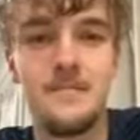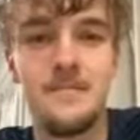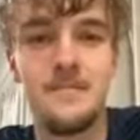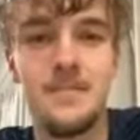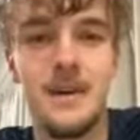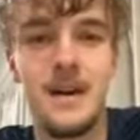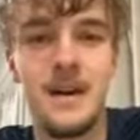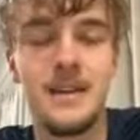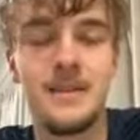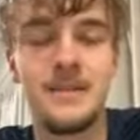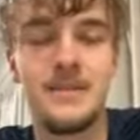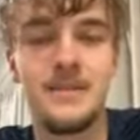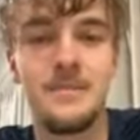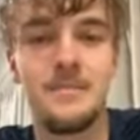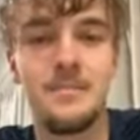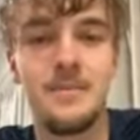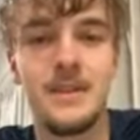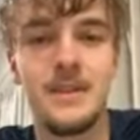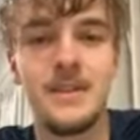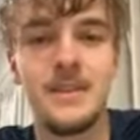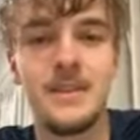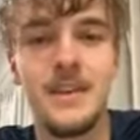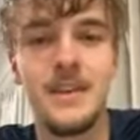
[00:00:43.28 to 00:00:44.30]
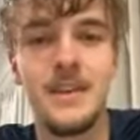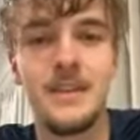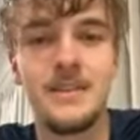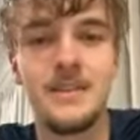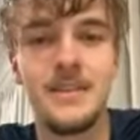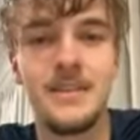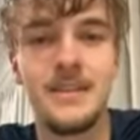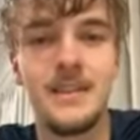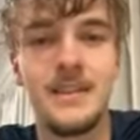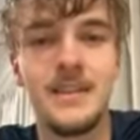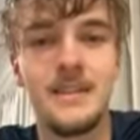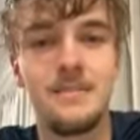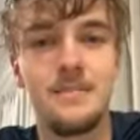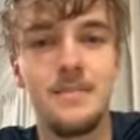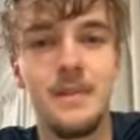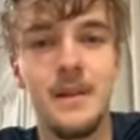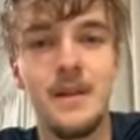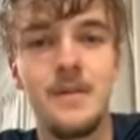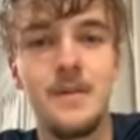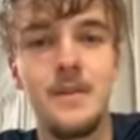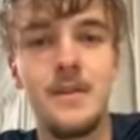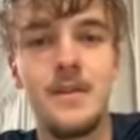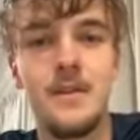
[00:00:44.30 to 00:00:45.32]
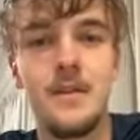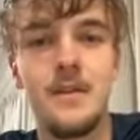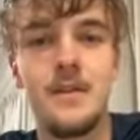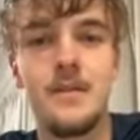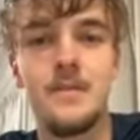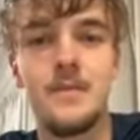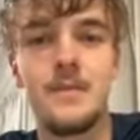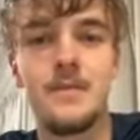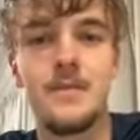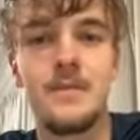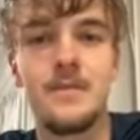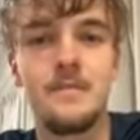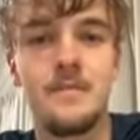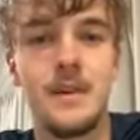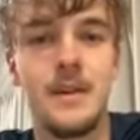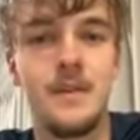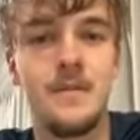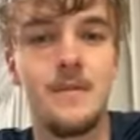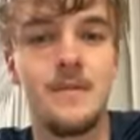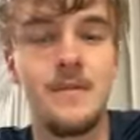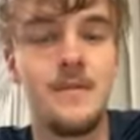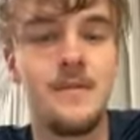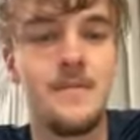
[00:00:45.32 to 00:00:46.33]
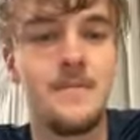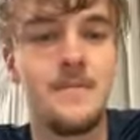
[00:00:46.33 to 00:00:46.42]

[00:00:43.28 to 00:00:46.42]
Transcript: past or present, that you didn't get to play with, who would you have played with?